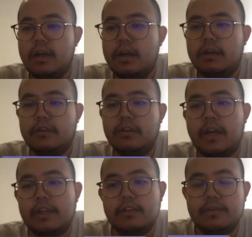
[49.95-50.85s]
The tool
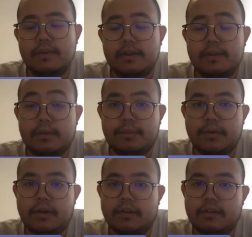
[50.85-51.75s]
I use for this
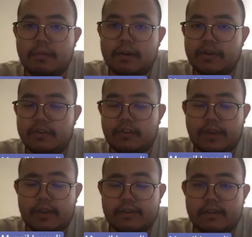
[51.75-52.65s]
report is Microsoft
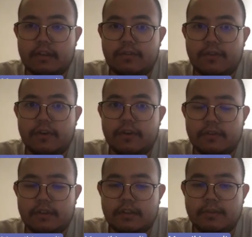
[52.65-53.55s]
Excel for
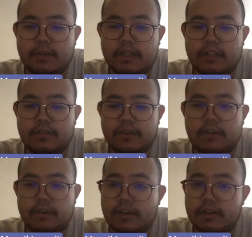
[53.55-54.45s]
descriptive analytic and
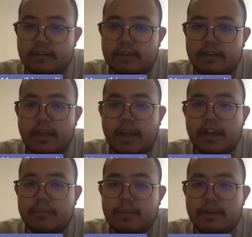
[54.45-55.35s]
regression, and
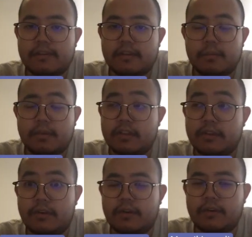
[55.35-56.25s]
SPSS mostly
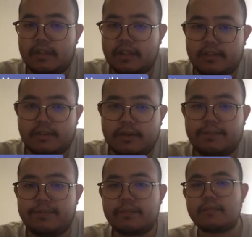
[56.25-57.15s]
for correlation.
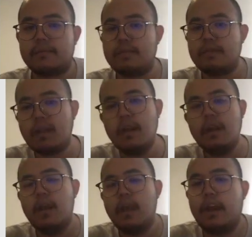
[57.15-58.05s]

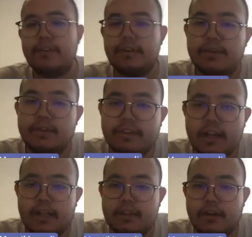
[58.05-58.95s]
And for the
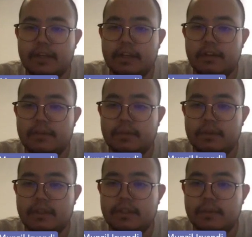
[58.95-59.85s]
result, online clothing
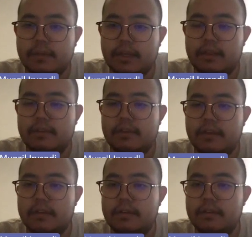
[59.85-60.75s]
retail in UK
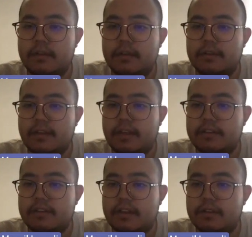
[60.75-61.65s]

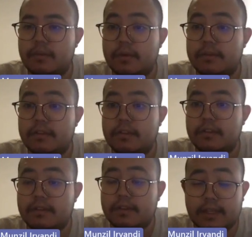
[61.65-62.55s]
sales start to rise in
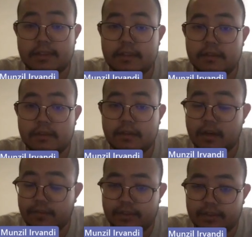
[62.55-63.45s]
2019 due to the
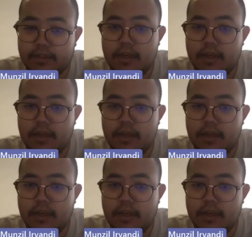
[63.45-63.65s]
COVID.